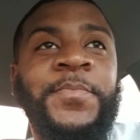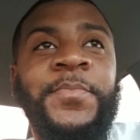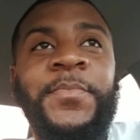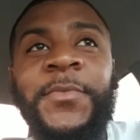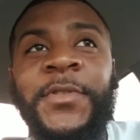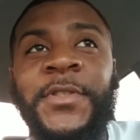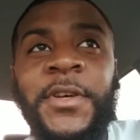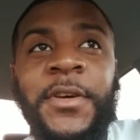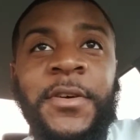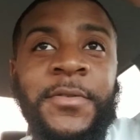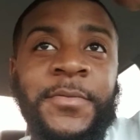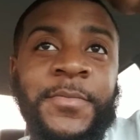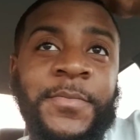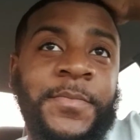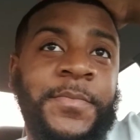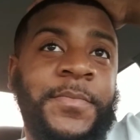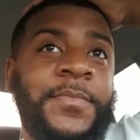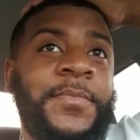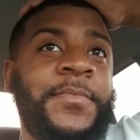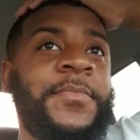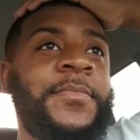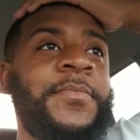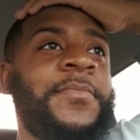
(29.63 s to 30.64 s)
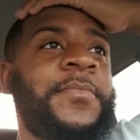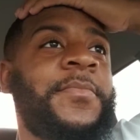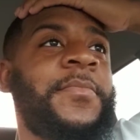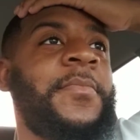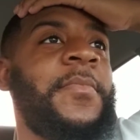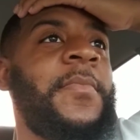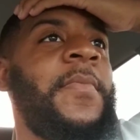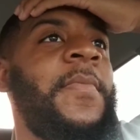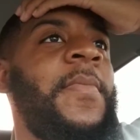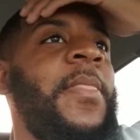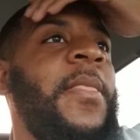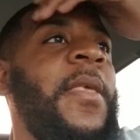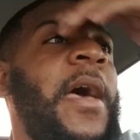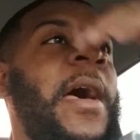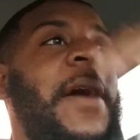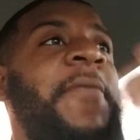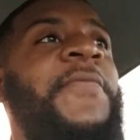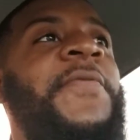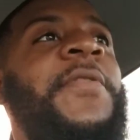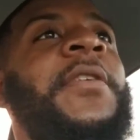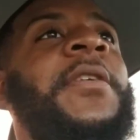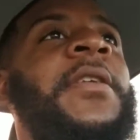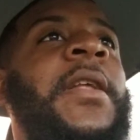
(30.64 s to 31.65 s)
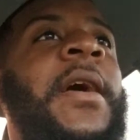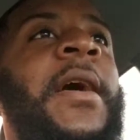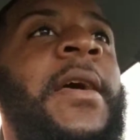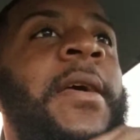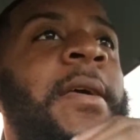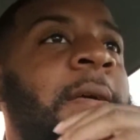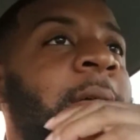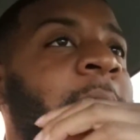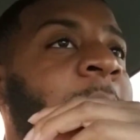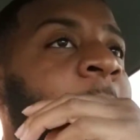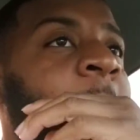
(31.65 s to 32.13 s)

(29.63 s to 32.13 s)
so I feel like